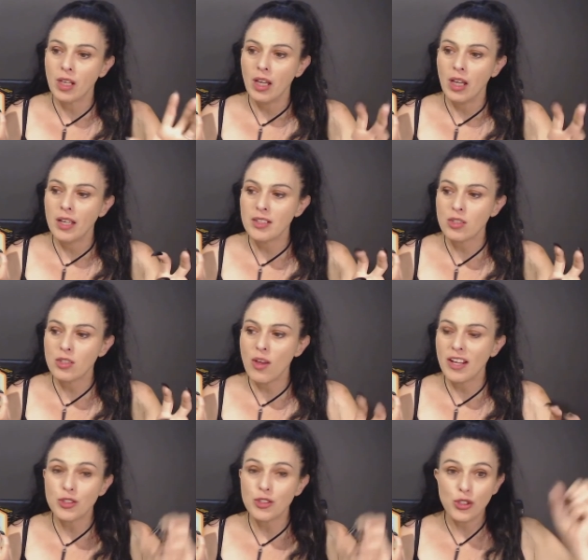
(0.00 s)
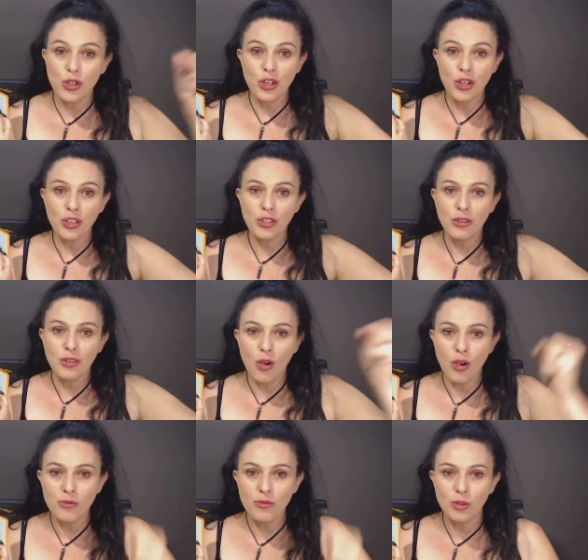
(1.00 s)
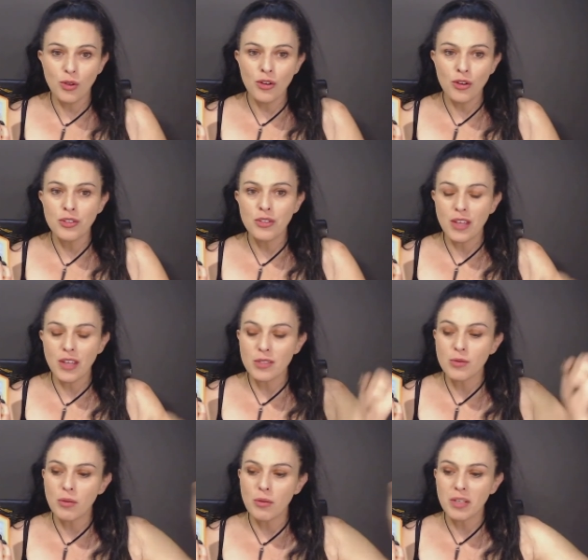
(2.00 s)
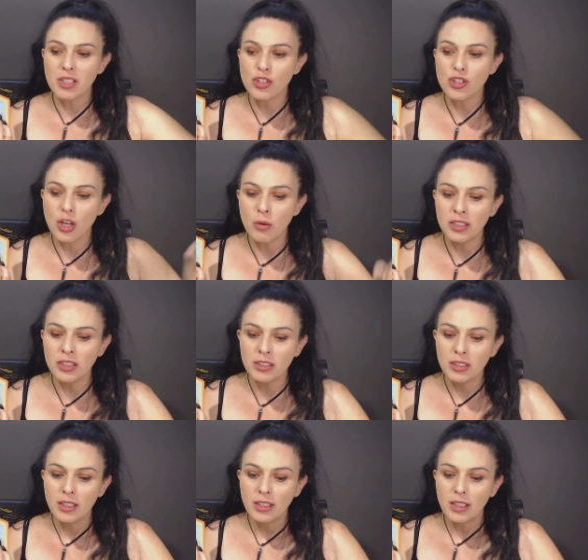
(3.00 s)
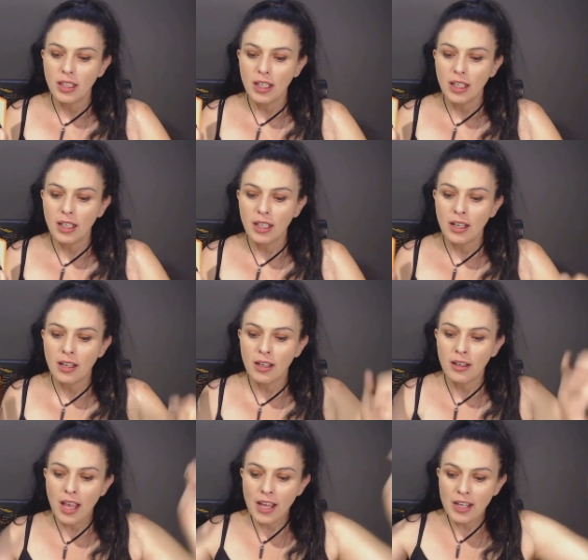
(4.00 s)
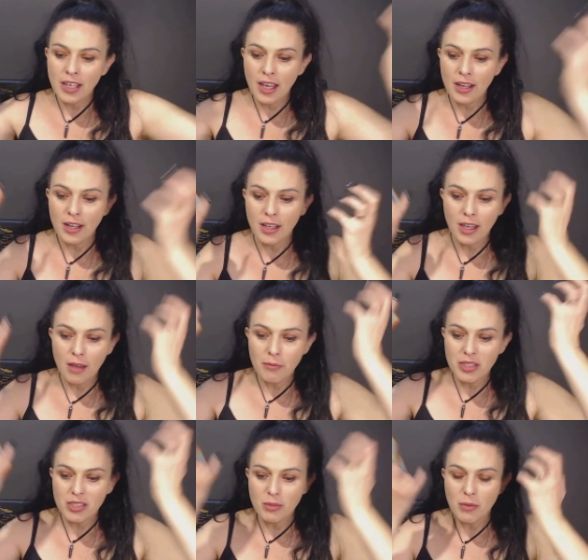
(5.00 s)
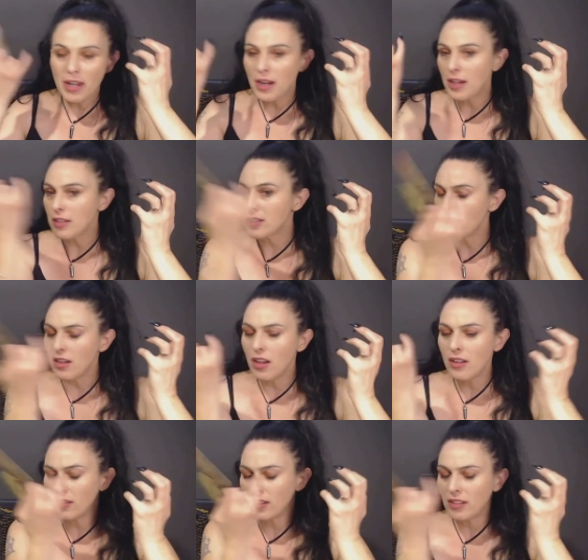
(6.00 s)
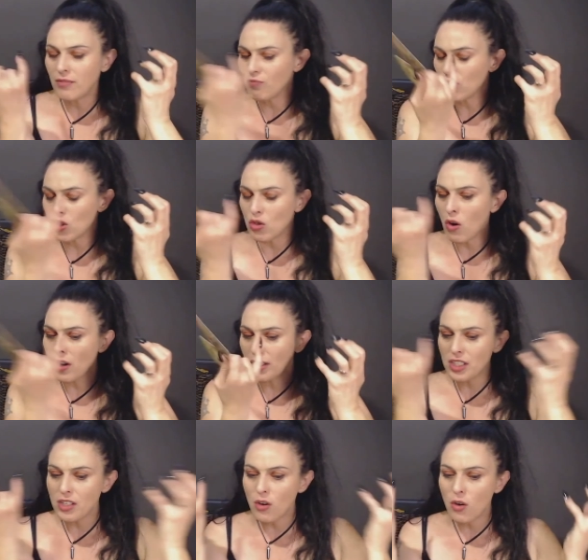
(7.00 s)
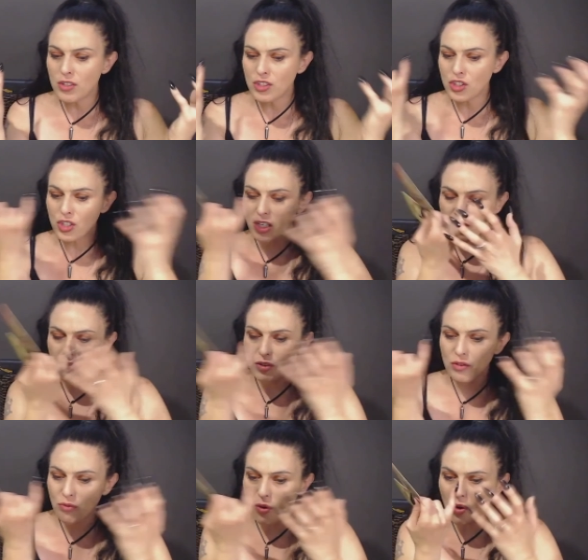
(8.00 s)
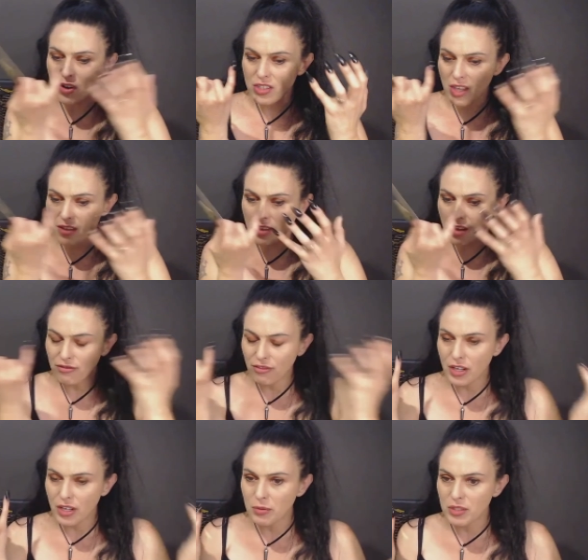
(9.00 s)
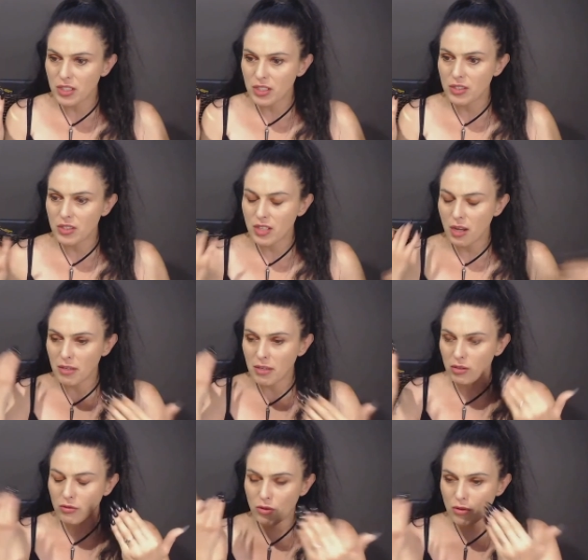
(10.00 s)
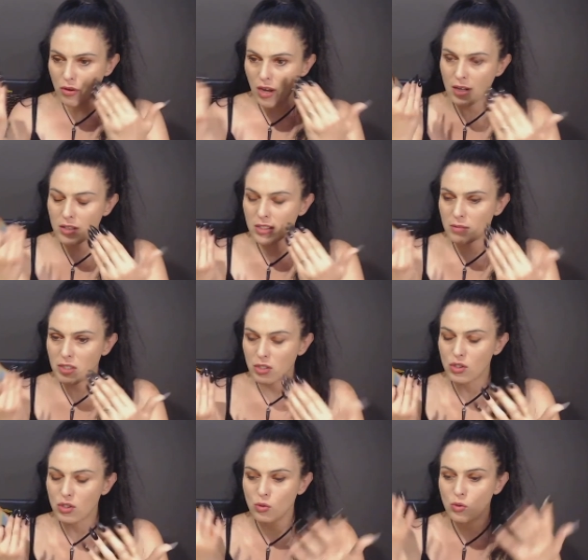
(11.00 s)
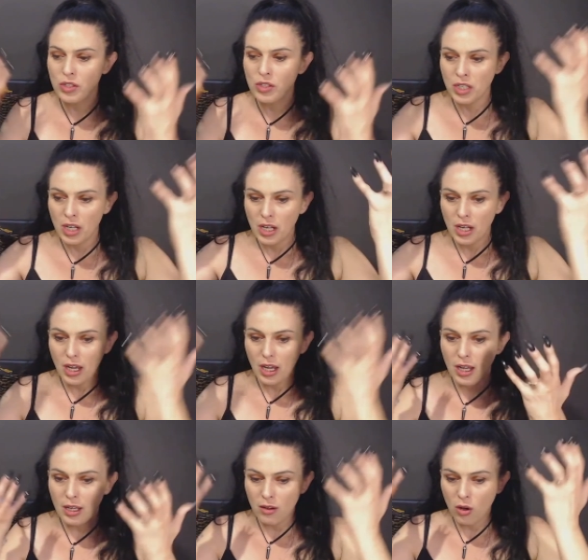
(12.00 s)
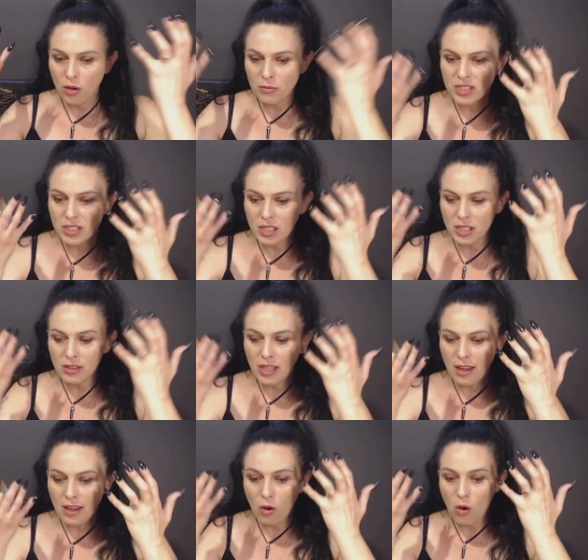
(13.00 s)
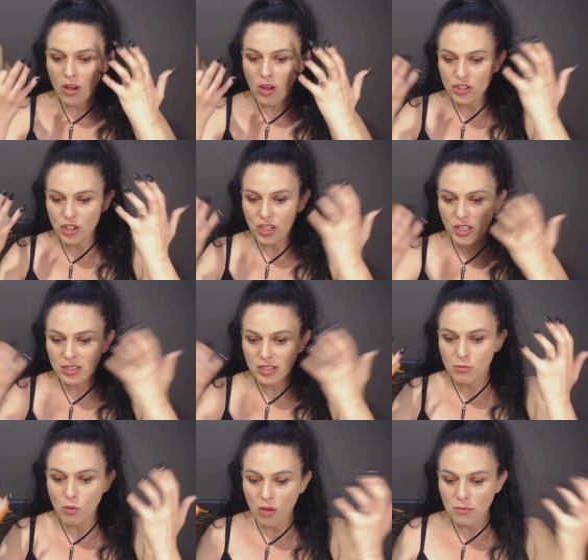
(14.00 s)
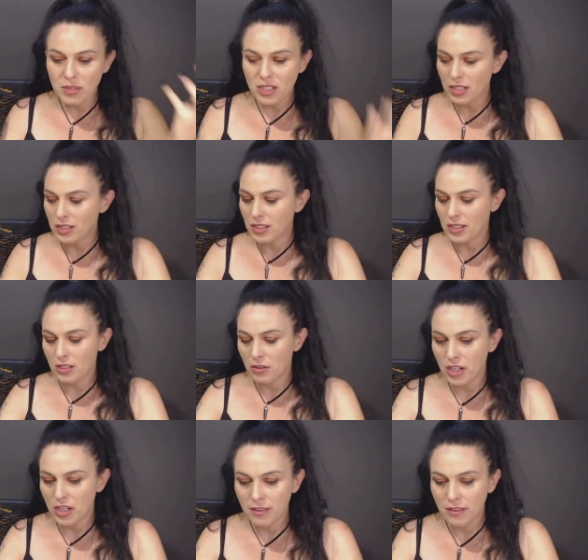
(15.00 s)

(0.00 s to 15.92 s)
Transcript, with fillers: It's like a circuit overload. That's what I'm being shown. Uh, and again, it can be some headaches. And try and get your eyes checked. If you find that that frequency is coming through and it's a bit distorted, uh, I'm seeing that eye checks might be necessary.